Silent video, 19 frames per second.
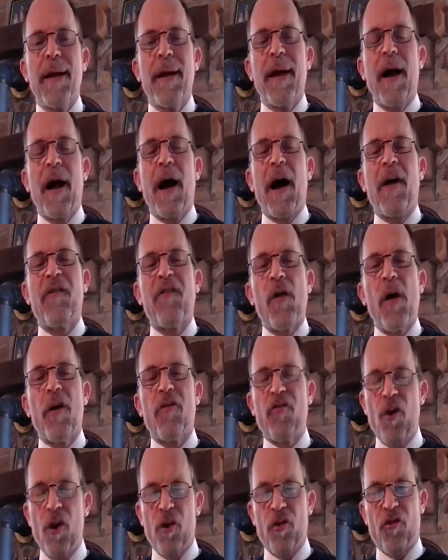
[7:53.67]
for our
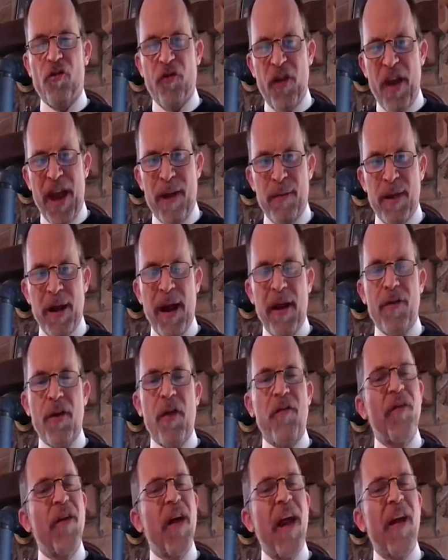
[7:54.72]
church family and their
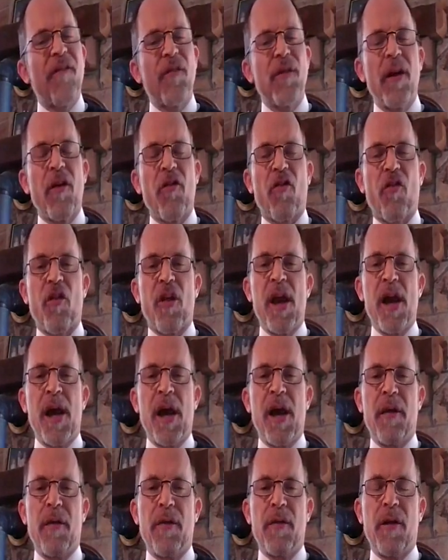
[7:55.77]
faithfulness
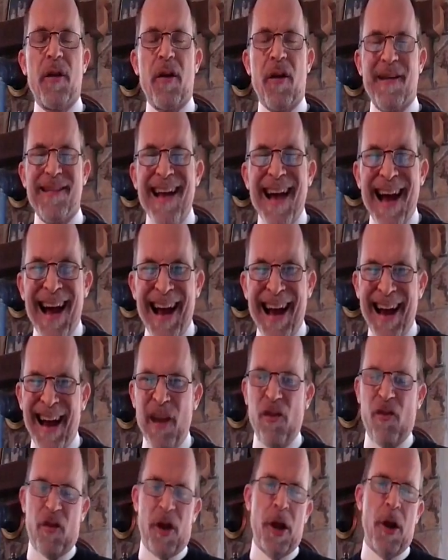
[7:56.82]
in their
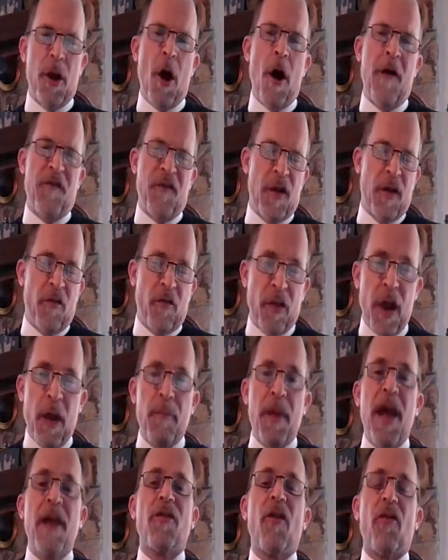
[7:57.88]
tithes and offerings. And I
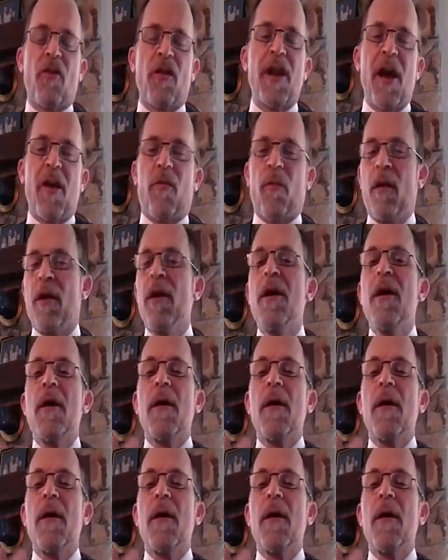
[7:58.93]
make this announcement